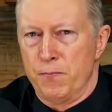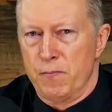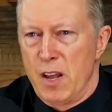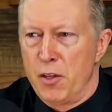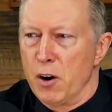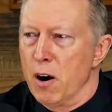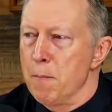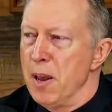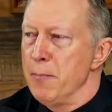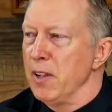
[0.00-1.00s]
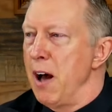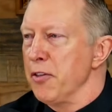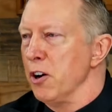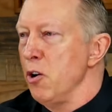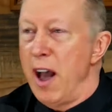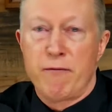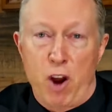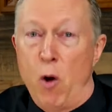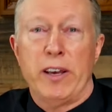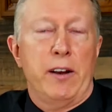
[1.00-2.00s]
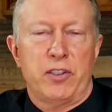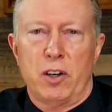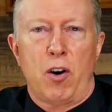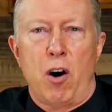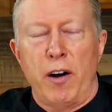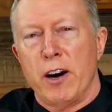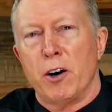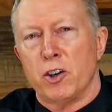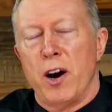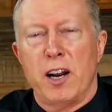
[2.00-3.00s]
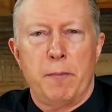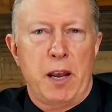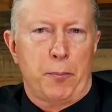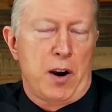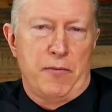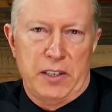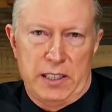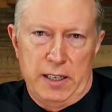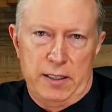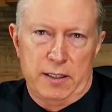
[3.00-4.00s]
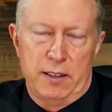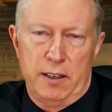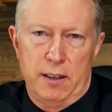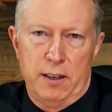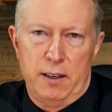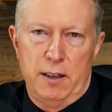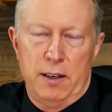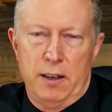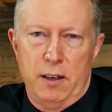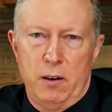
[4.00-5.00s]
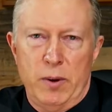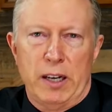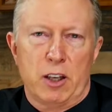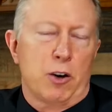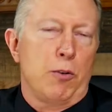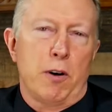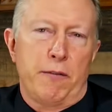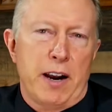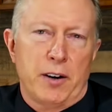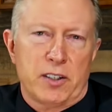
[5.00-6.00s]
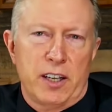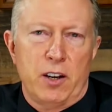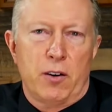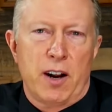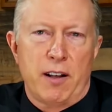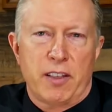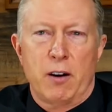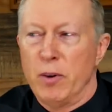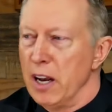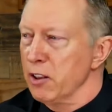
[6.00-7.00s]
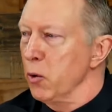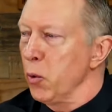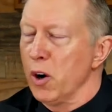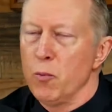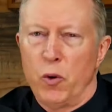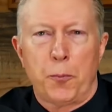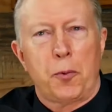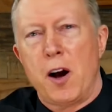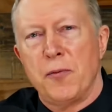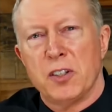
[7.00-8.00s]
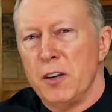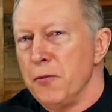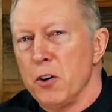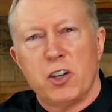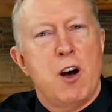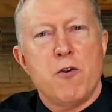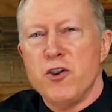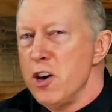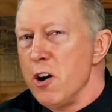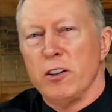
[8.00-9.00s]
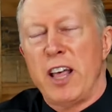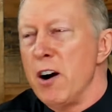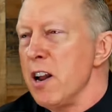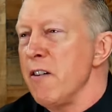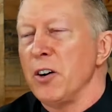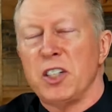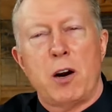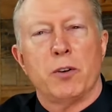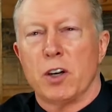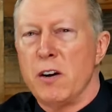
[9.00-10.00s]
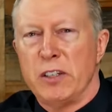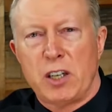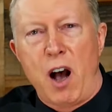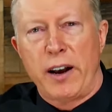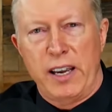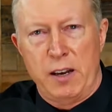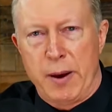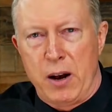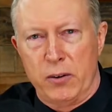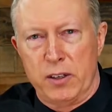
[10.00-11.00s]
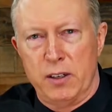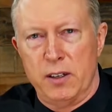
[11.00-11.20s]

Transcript: Now, there are people out there who have no gifts at all and are trying to make prophecies. We got the coronavirus thing going on there. We got the Wormwood prophecy, folks. They don't even understand what they're even talking about.